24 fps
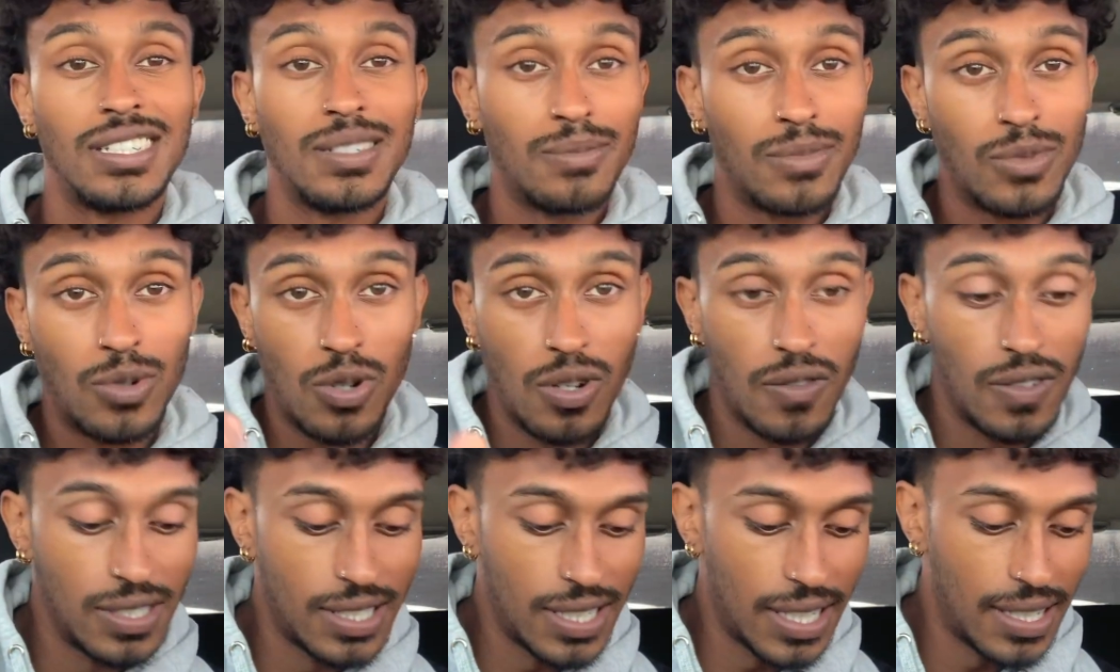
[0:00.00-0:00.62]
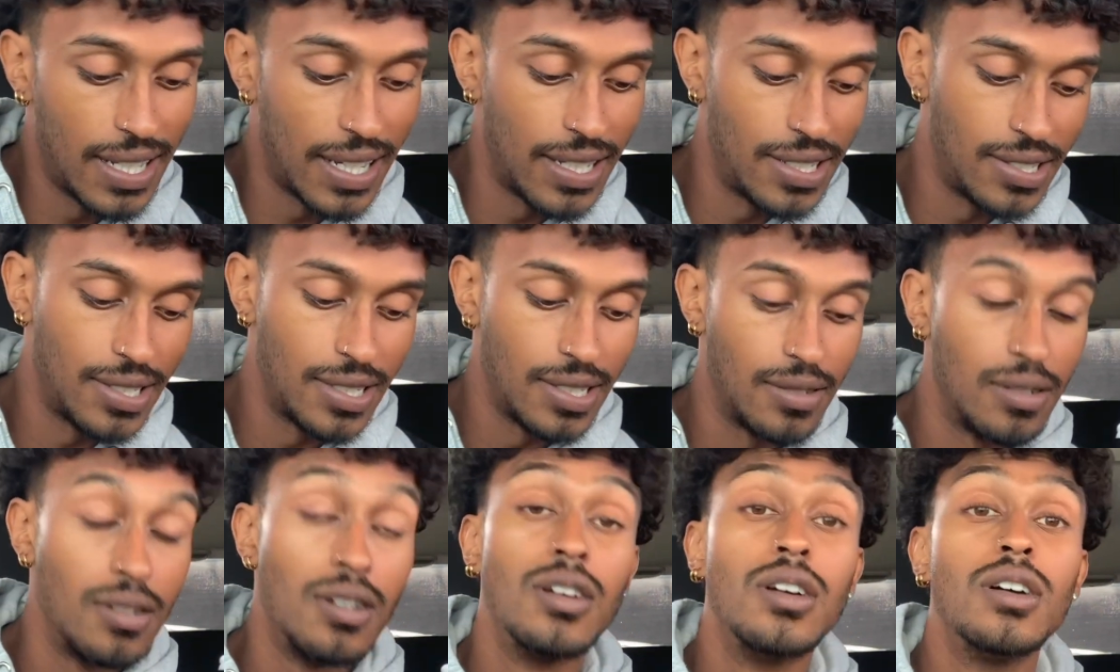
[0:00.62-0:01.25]
But whoever said that
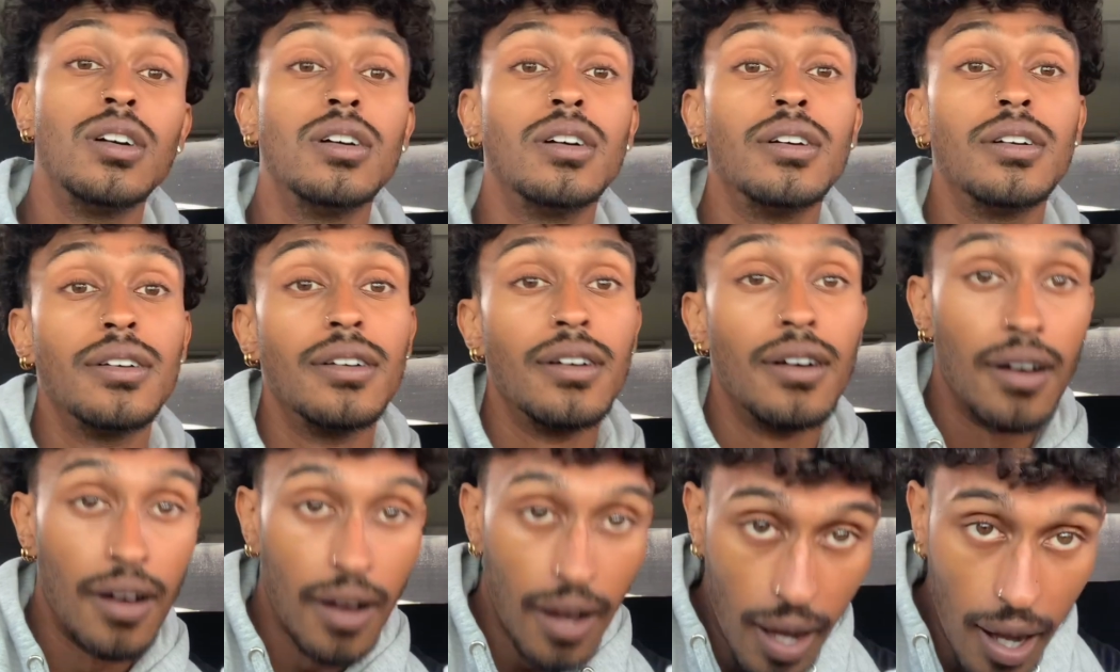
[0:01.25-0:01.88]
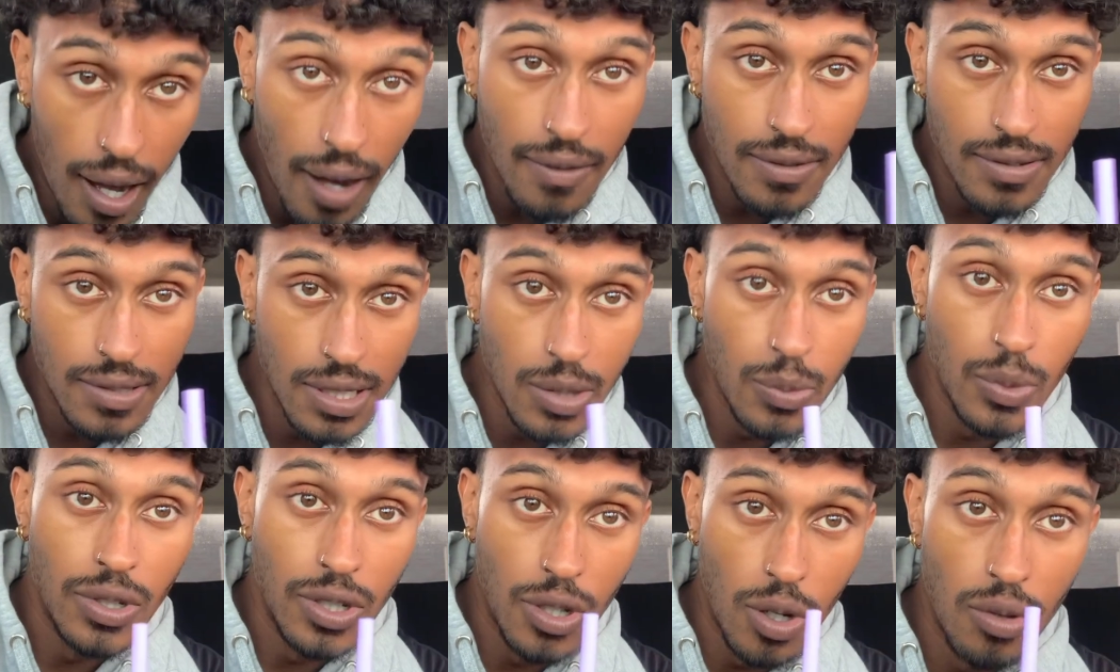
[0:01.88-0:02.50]
shit,
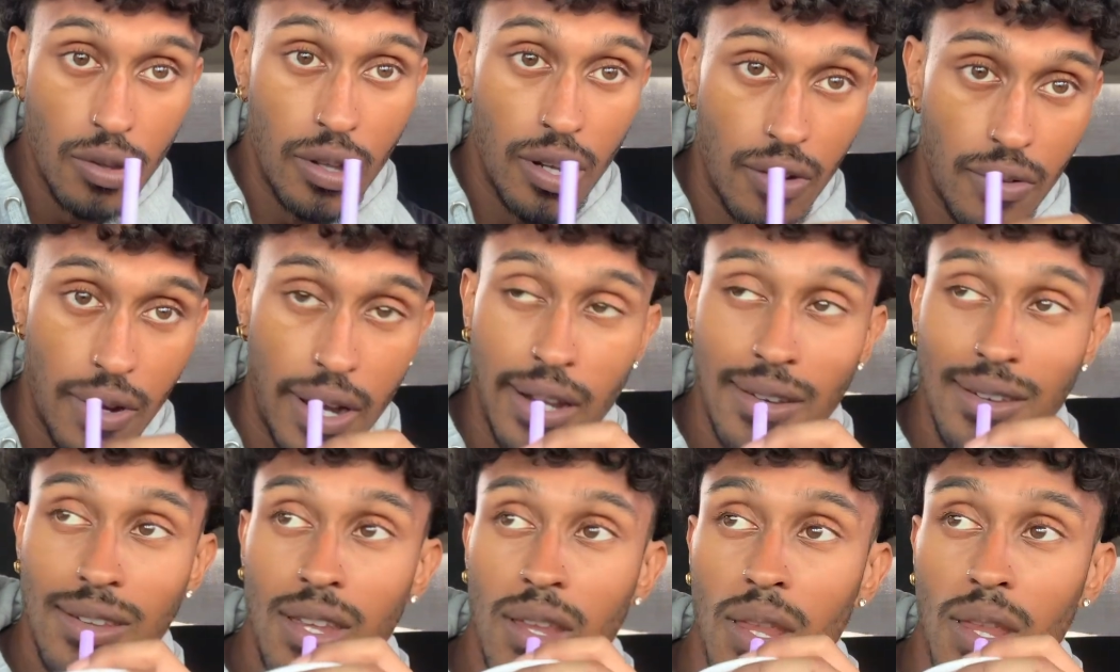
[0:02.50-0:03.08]
obviously we know they're right.